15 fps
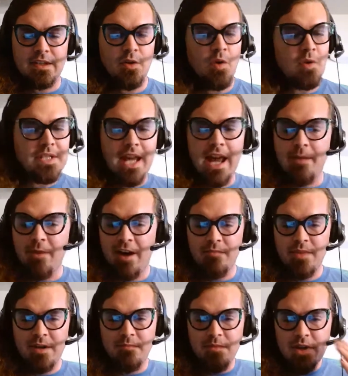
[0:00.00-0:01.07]
whole time I've
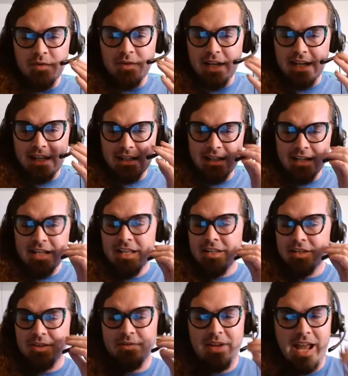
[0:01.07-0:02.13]
been muted, so